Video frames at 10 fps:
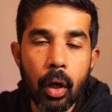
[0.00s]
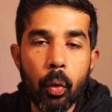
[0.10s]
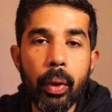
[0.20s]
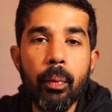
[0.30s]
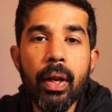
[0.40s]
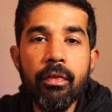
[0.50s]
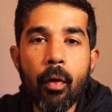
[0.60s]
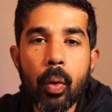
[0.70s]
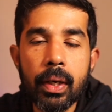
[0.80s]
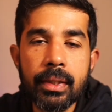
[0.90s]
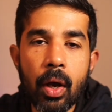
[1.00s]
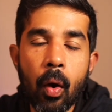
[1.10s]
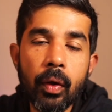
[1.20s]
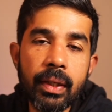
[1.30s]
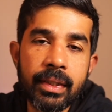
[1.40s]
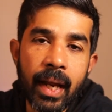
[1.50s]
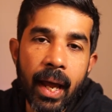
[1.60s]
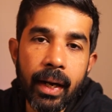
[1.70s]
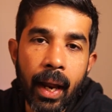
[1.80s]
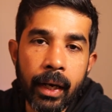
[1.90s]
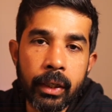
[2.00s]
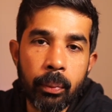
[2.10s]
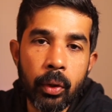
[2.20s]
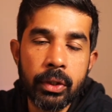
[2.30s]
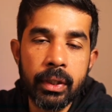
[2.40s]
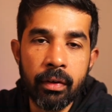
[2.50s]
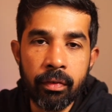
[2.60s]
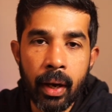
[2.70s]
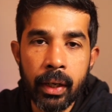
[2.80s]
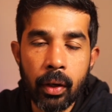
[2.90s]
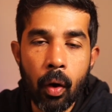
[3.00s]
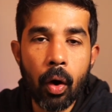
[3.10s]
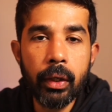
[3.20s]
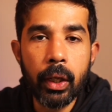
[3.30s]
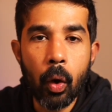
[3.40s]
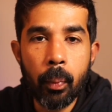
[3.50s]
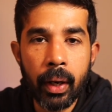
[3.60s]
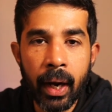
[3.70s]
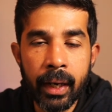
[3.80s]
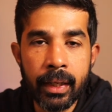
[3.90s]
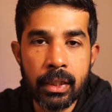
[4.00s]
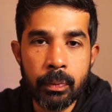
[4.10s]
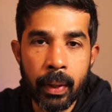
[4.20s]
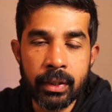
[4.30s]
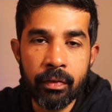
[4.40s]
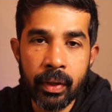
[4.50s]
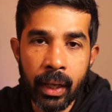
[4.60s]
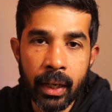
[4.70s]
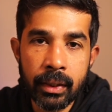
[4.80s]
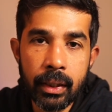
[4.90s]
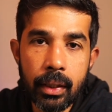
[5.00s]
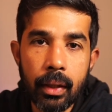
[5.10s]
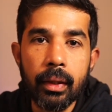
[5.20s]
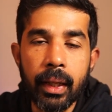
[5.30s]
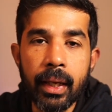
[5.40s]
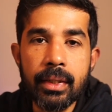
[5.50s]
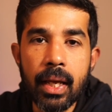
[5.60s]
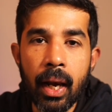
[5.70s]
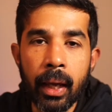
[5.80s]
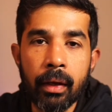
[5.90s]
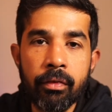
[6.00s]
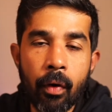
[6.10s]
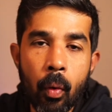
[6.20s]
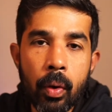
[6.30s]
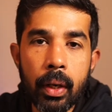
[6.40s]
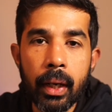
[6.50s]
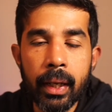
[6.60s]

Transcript: We will focus on the standard attributes defined on the OpenID specification, things like phone,